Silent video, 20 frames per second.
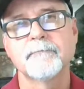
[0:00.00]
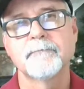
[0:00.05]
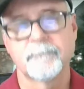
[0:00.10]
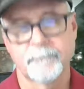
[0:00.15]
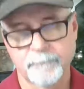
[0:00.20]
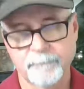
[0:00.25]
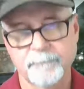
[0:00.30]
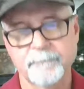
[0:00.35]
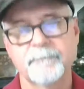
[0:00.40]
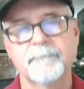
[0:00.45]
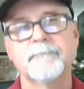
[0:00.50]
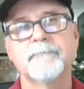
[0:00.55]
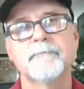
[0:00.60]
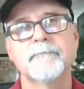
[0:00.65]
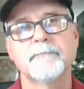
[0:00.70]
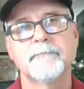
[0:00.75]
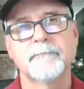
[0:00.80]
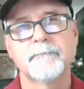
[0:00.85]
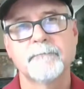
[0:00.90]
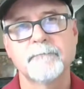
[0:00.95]

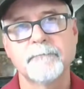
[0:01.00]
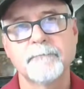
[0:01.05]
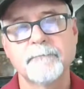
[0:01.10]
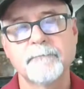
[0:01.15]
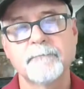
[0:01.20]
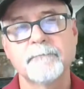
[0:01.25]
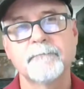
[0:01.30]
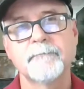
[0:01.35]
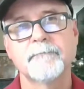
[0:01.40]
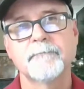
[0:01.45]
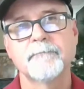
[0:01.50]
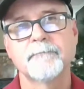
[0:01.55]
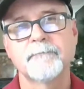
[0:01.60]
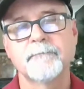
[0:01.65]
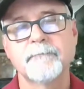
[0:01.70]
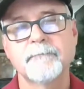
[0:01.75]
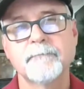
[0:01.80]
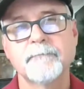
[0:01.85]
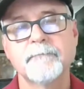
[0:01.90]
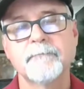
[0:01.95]

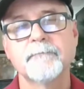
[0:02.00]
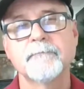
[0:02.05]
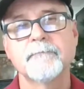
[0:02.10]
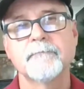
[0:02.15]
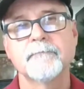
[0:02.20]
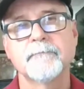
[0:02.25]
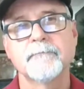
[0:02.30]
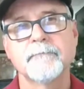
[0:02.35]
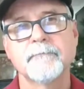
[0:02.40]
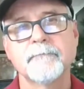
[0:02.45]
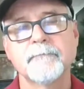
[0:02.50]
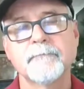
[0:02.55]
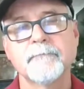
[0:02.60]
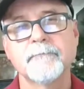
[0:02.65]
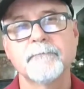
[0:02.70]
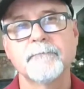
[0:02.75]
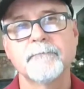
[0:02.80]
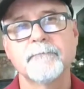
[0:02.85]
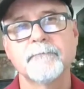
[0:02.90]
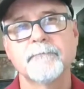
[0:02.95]

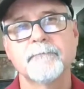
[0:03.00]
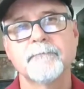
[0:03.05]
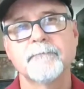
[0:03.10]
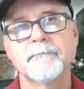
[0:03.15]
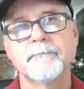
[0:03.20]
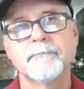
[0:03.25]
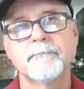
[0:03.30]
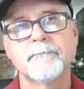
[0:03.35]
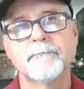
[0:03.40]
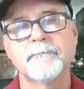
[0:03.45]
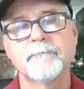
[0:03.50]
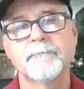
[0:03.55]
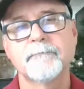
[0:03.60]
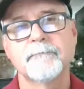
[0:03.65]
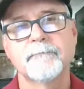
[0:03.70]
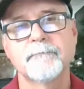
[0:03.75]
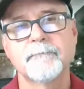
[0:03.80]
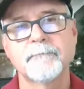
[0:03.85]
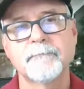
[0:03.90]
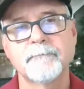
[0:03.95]

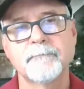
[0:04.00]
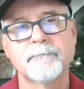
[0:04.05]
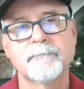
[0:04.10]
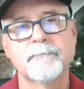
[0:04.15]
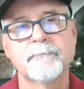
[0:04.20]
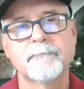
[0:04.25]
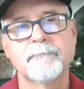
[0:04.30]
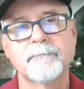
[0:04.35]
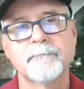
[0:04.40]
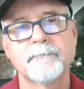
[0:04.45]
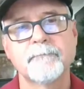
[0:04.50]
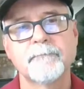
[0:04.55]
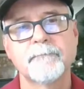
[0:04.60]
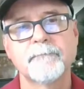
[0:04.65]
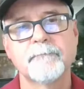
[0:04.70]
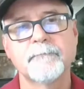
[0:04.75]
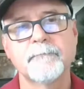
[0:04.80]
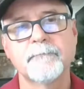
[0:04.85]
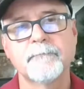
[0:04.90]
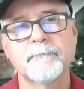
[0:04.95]

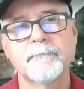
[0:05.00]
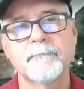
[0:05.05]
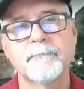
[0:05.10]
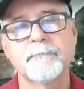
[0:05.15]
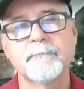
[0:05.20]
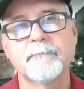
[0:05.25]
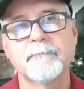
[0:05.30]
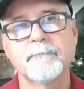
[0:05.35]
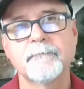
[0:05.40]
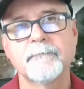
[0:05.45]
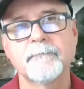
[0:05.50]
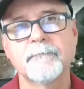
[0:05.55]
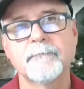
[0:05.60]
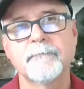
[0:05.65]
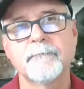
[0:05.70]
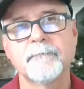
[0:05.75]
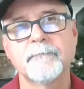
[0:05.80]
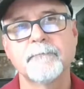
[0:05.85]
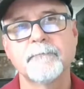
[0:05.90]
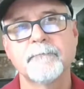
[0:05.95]

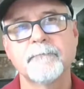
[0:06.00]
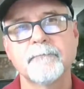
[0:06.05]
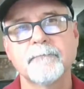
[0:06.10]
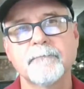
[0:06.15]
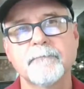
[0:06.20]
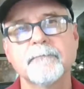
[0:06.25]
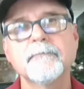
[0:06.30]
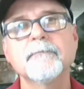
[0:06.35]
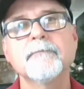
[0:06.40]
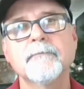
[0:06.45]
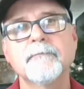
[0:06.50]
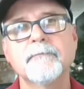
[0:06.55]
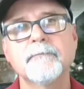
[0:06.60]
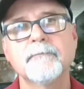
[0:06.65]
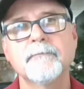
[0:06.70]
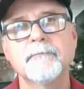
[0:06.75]
This person isn't speaking.